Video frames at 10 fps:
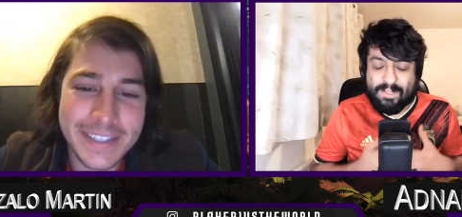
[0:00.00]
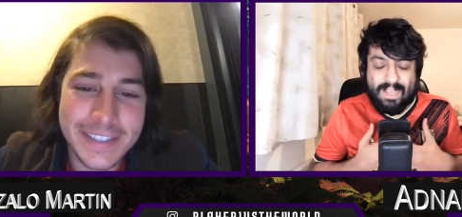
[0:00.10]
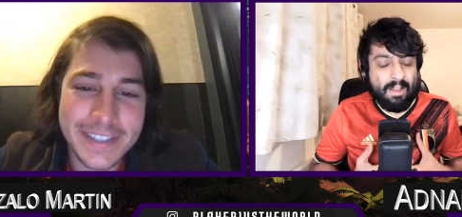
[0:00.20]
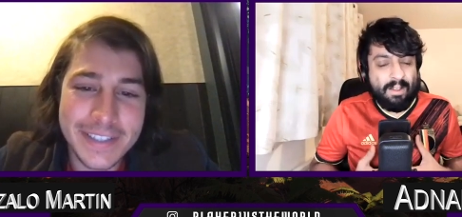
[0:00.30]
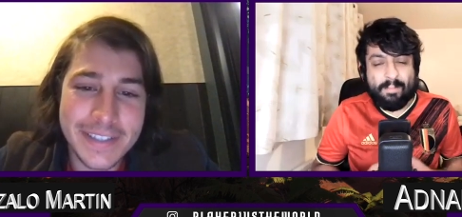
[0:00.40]
Speaker 1: to
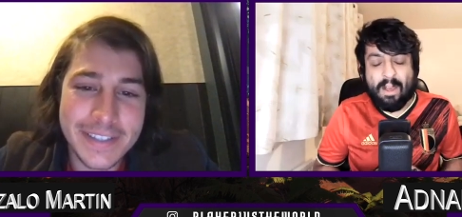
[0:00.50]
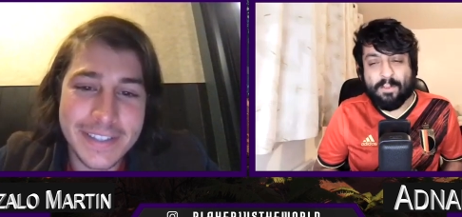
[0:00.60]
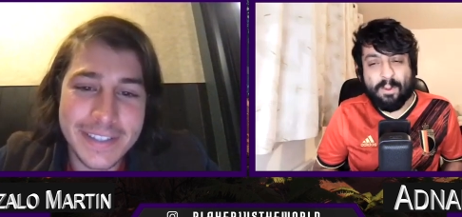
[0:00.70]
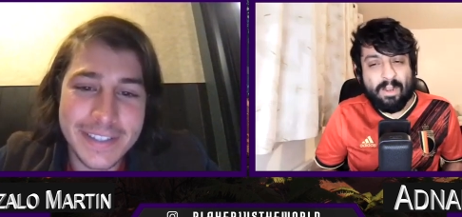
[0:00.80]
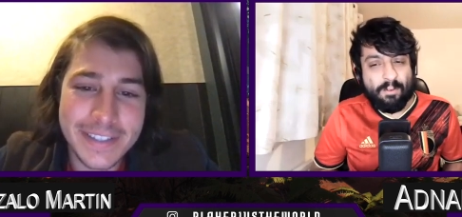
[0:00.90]
ha um, have
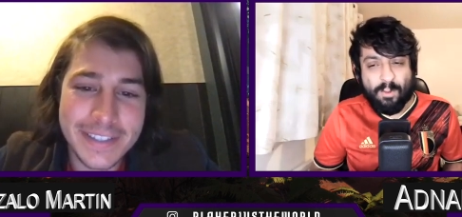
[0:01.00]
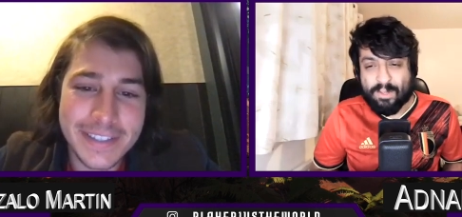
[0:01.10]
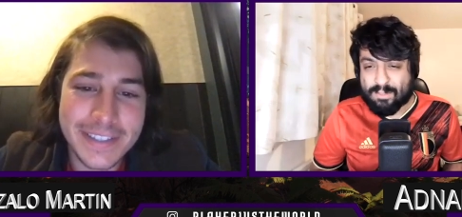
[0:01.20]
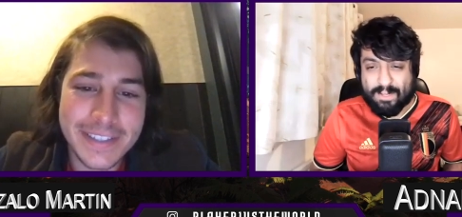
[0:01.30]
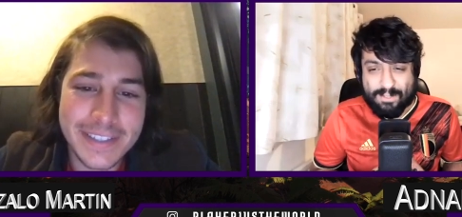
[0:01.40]
you on. I wanted
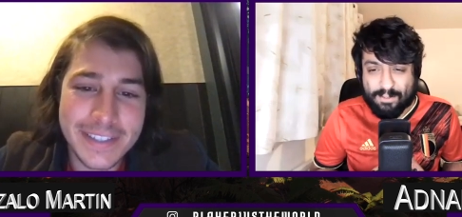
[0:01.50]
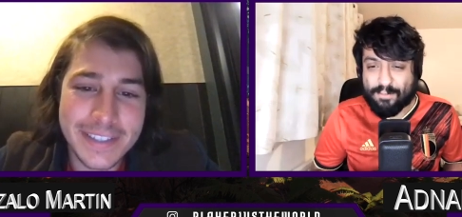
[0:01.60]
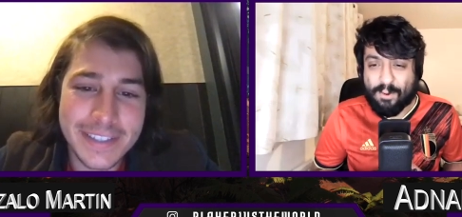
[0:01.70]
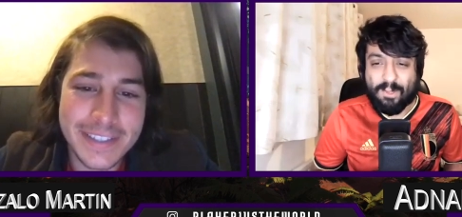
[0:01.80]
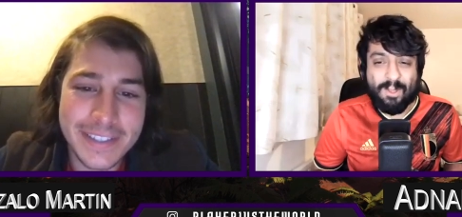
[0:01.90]
to speak to you
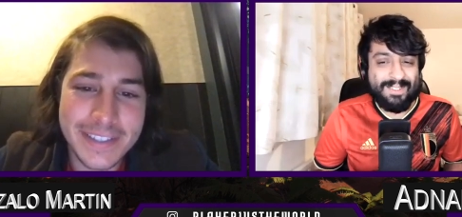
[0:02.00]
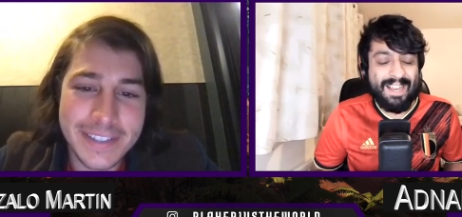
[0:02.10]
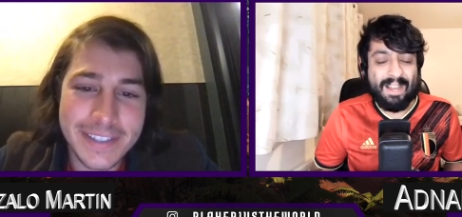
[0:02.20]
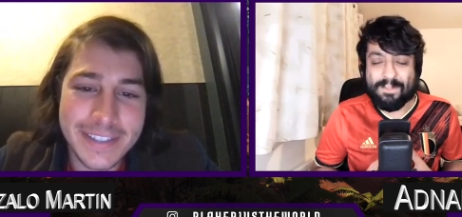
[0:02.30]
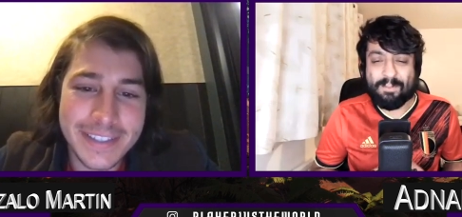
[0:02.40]
for a long
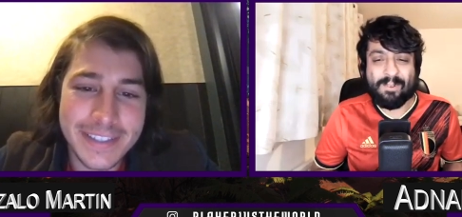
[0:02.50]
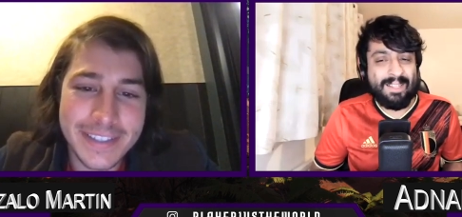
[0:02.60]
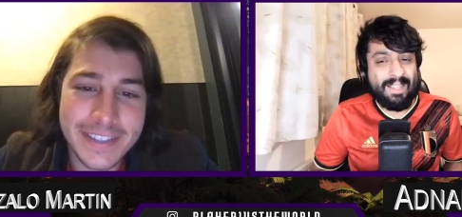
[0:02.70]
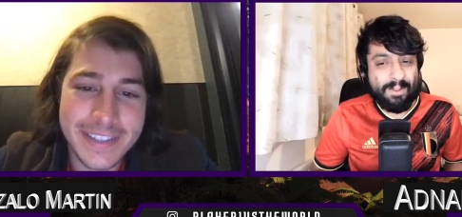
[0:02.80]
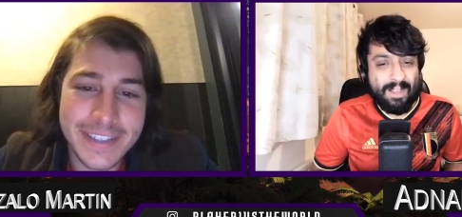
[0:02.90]
time, so I'm
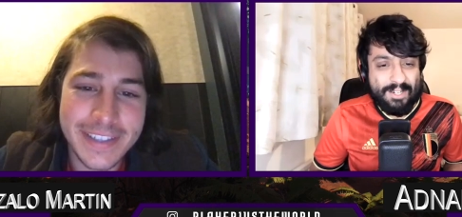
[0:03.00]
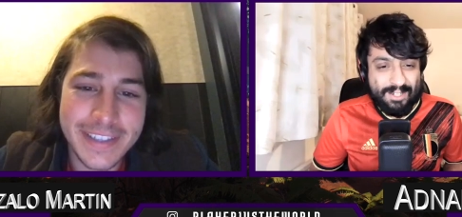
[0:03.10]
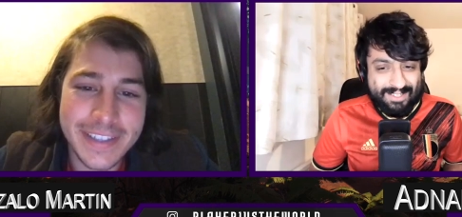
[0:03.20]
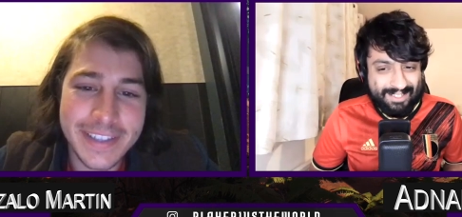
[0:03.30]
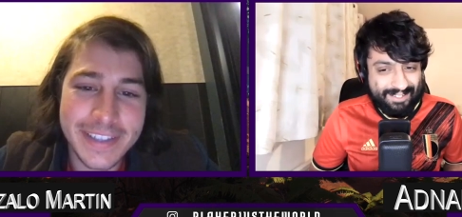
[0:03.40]
glad that we actually
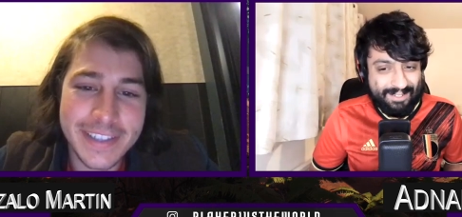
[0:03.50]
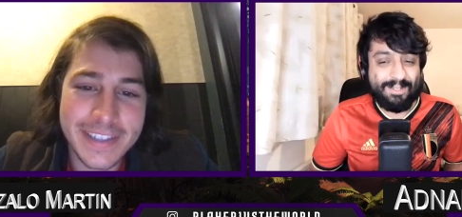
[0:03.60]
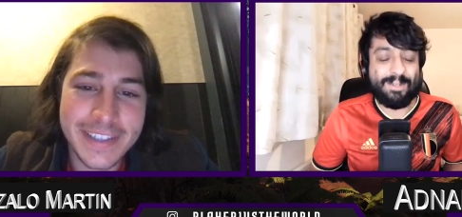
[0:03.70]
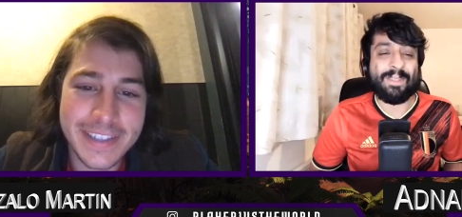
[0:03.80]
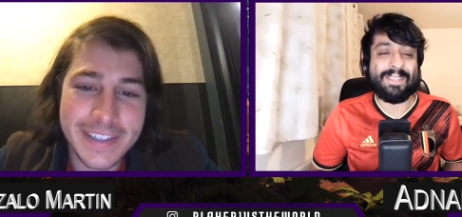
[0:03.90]
got to do,
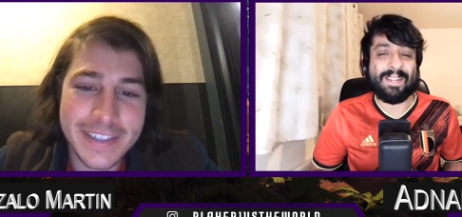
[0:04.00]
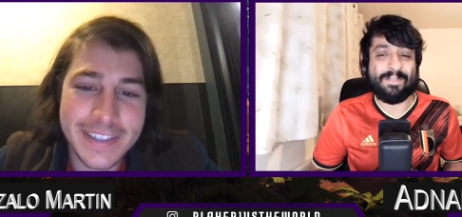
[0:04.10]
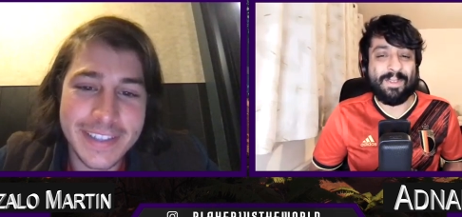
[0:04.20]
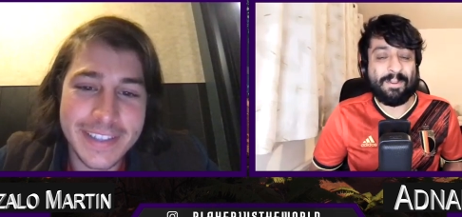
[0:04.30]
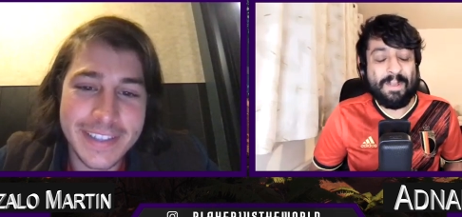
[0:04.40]
do this
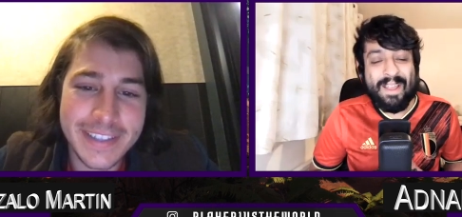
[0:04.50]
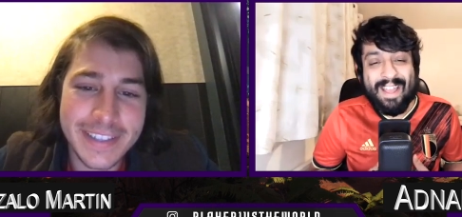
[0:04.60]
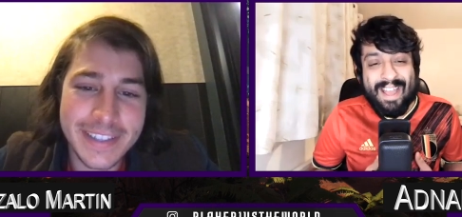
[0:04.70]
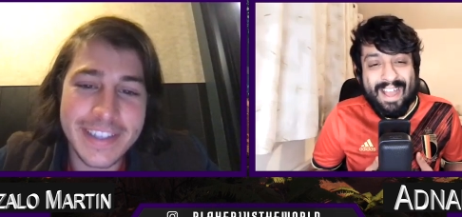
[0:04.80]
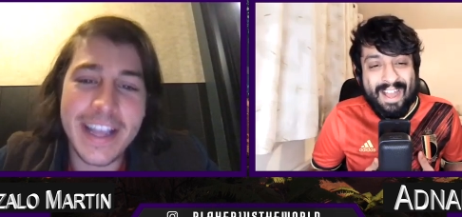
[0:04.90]
interview.
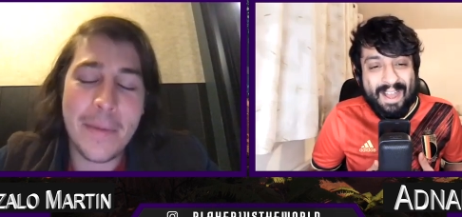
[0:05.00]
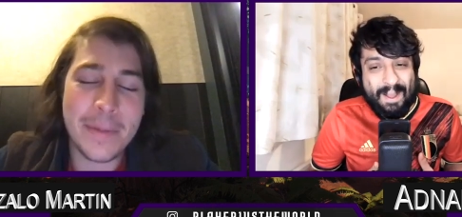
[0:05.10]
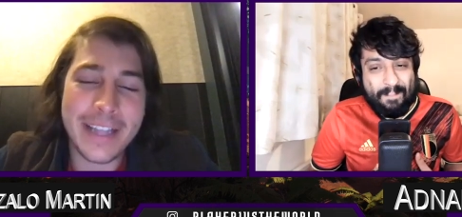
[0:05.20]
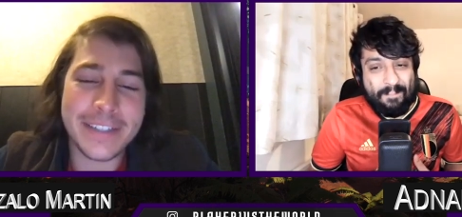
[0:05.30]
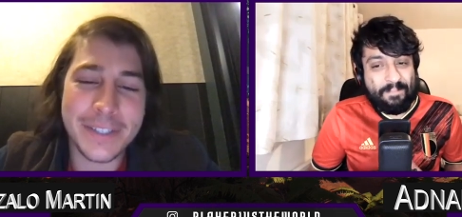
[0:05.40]

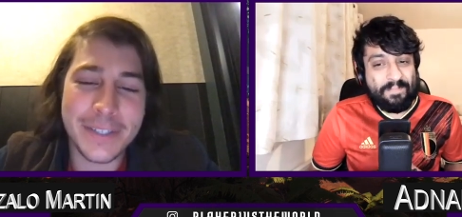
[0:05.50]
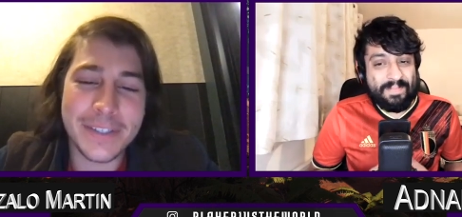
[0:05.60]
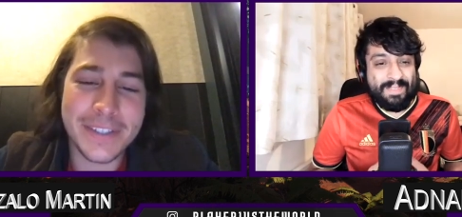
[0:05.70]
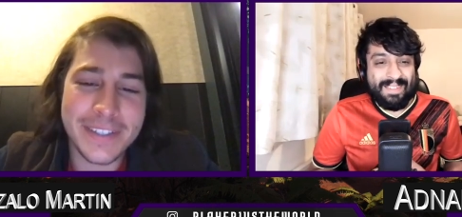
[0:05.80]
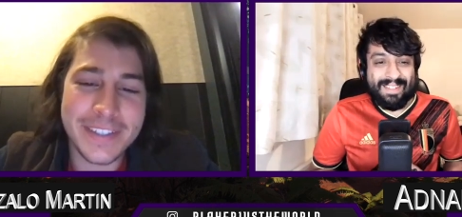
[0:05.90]
Um,
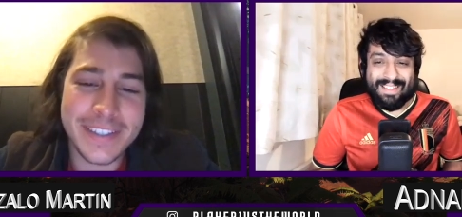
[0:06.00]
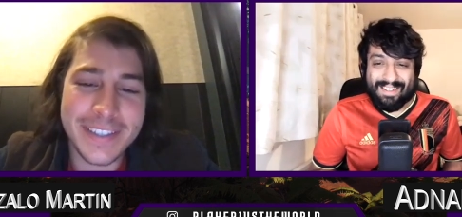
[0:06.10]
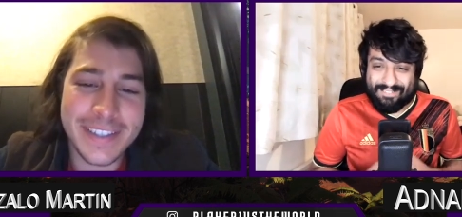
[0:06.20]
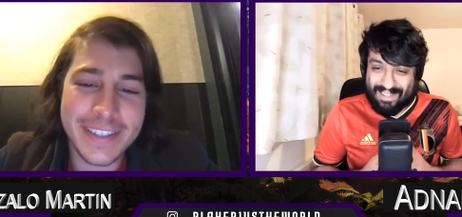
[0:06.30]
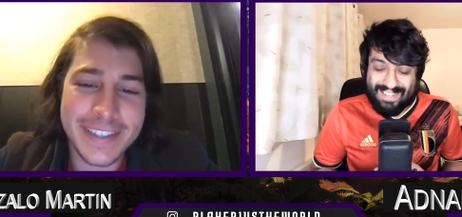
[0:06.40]

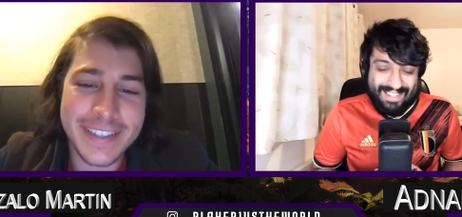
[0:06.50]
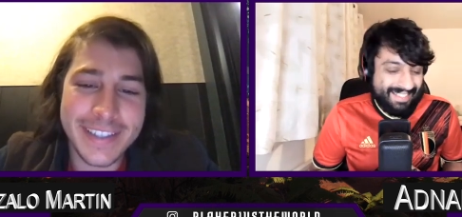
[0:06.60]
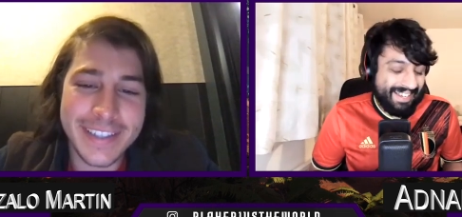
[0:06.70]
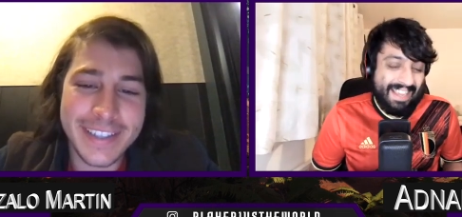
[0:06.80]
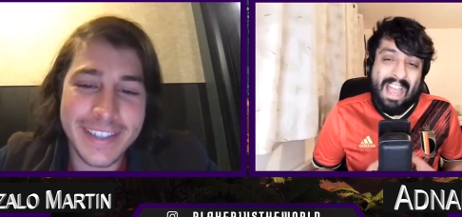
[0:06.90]

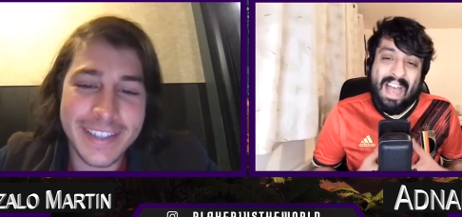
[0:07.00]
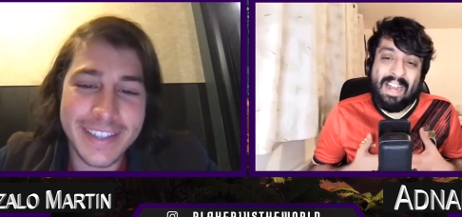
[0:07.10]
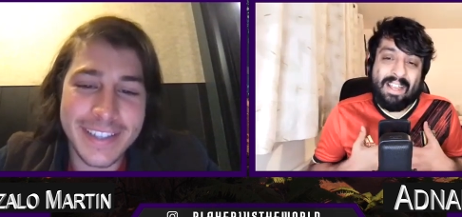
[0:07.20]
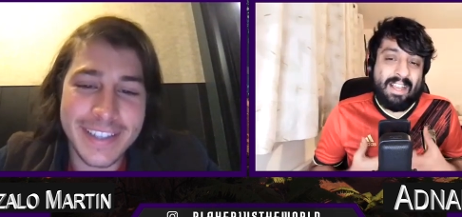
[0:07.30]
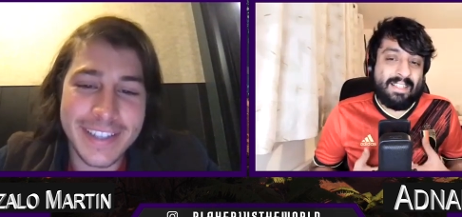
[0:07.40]
Fantastic.
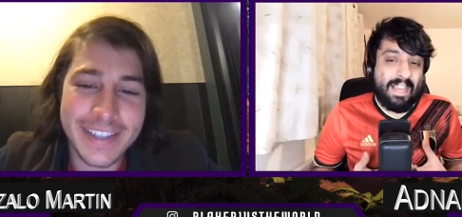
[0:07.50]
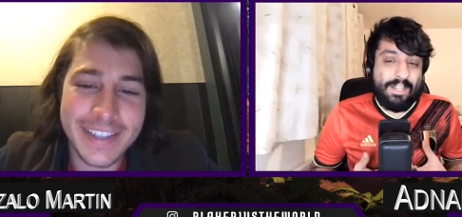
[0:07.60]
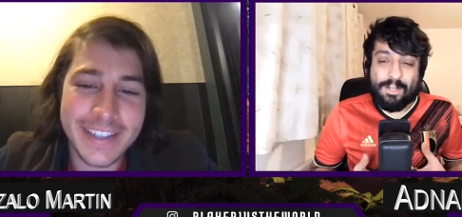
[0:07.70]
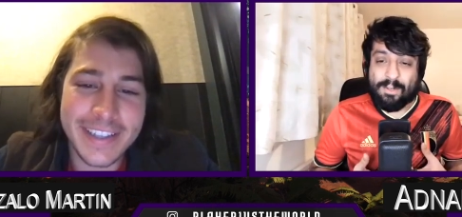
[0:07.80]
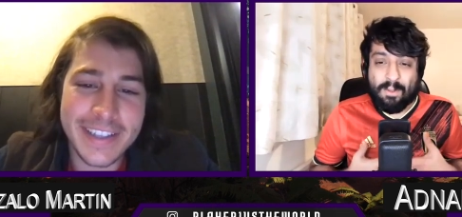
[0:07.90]
And guys, stay
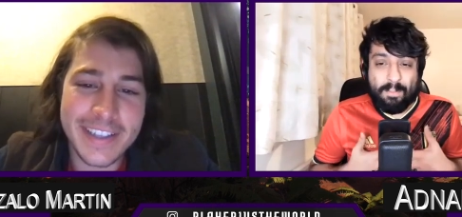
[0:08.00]
tuned. There'll be